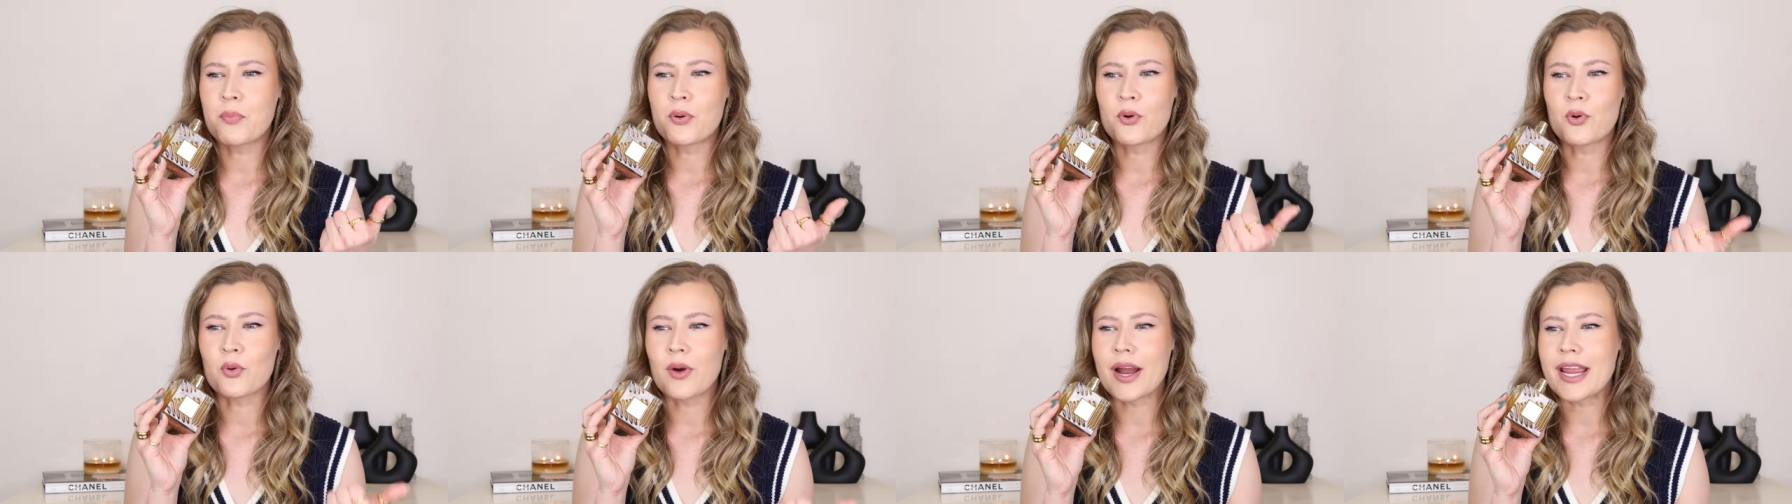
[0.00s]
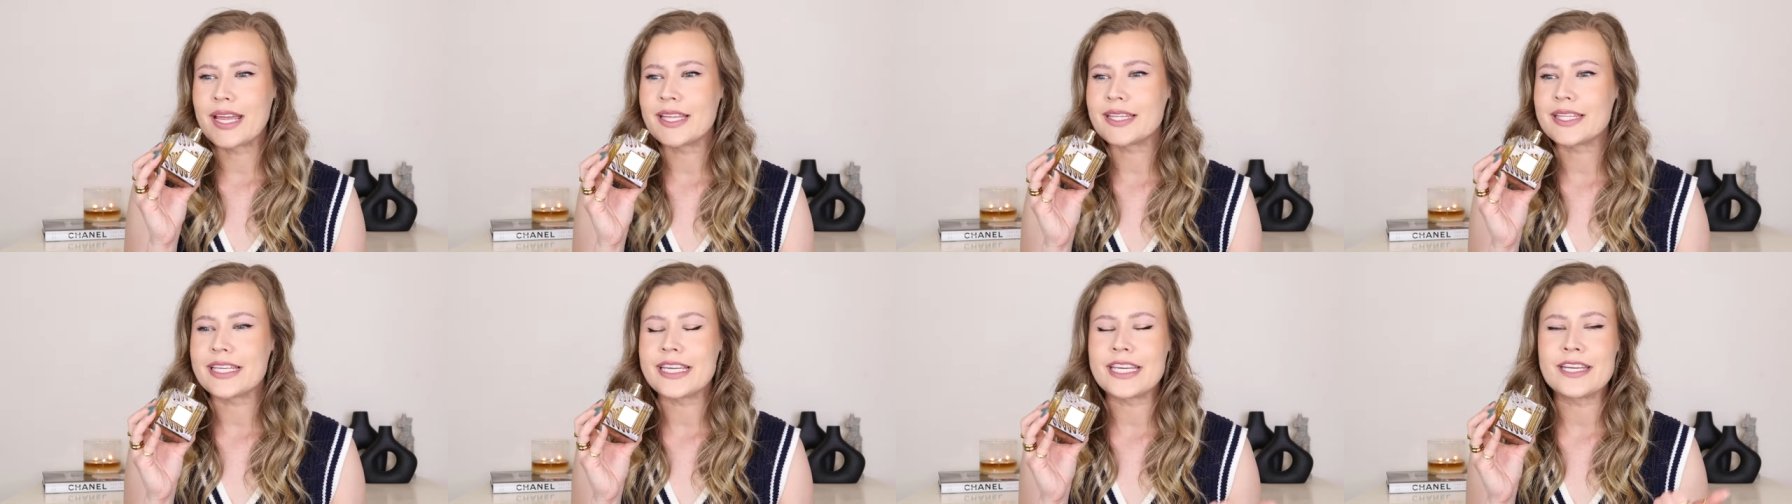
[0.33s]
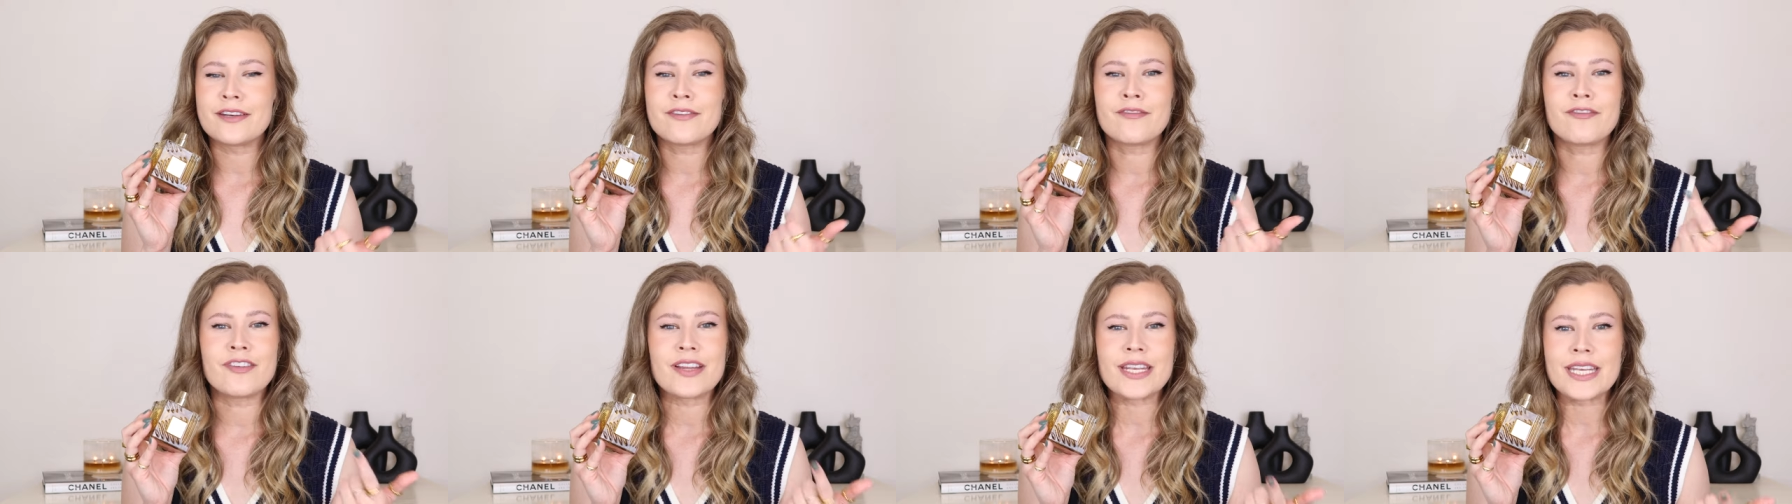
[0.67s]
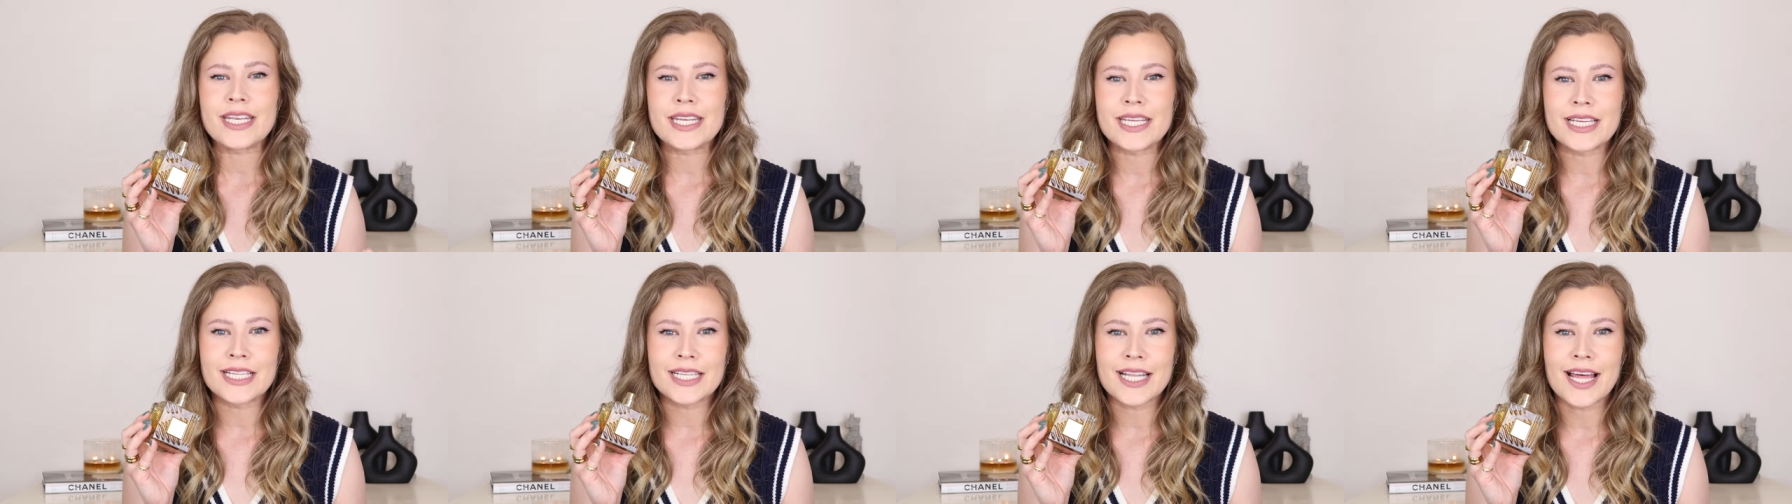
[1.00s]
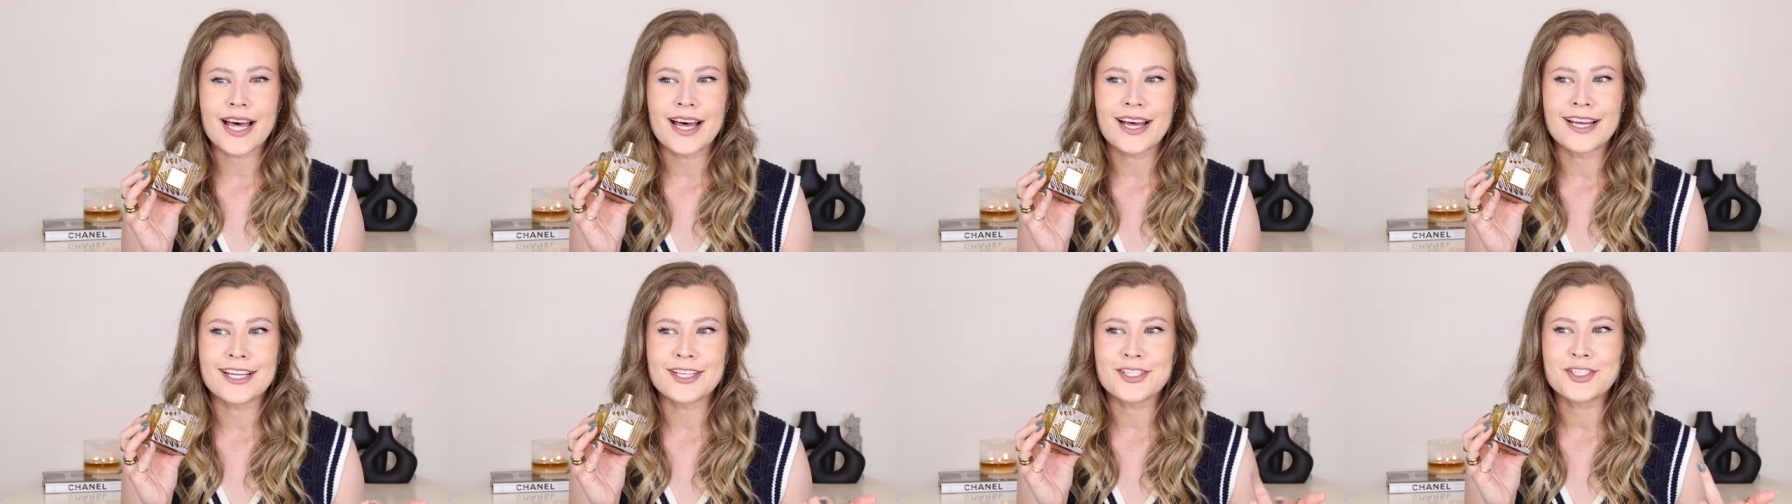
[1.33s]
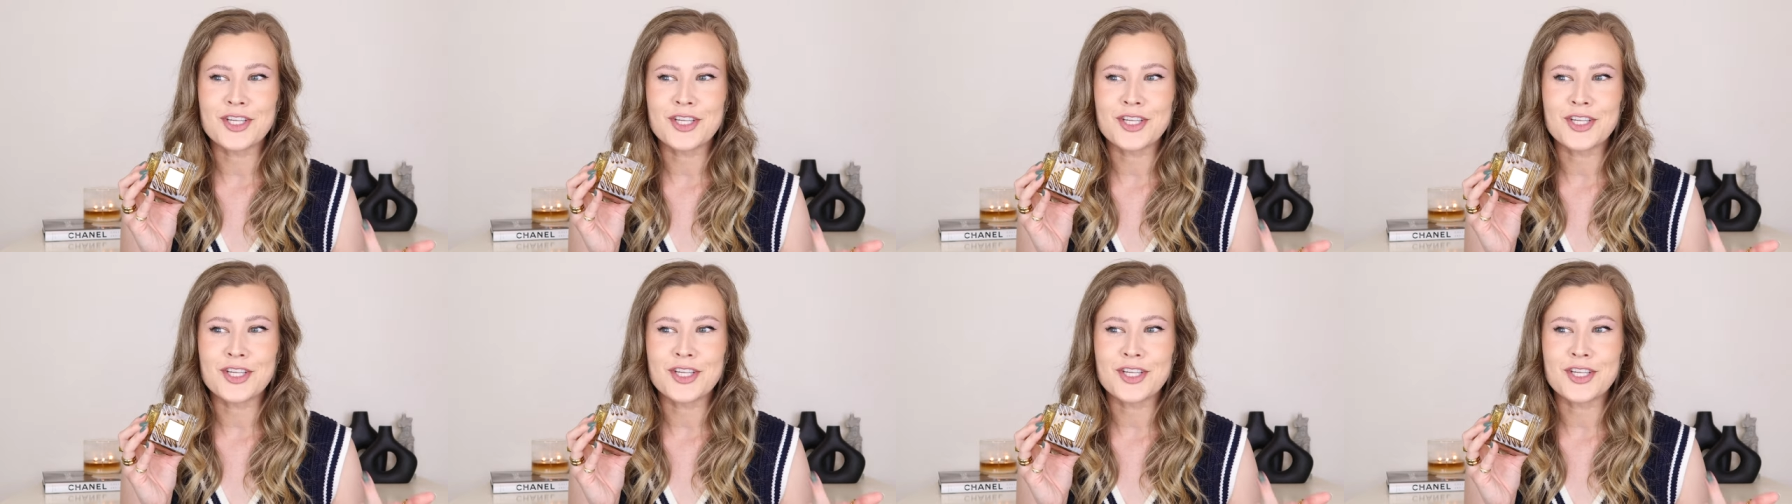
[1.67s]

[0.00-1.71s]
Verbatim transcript: Praline, vanilla,